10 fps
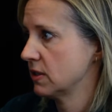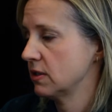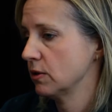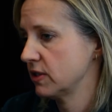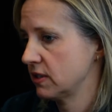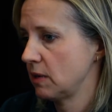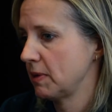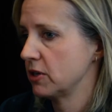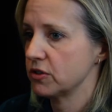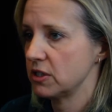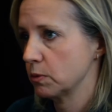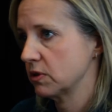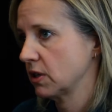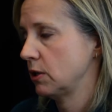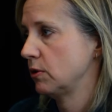and those same agencies will
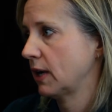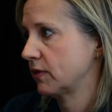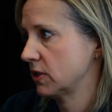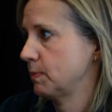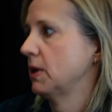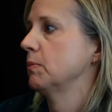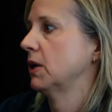tell you have to spend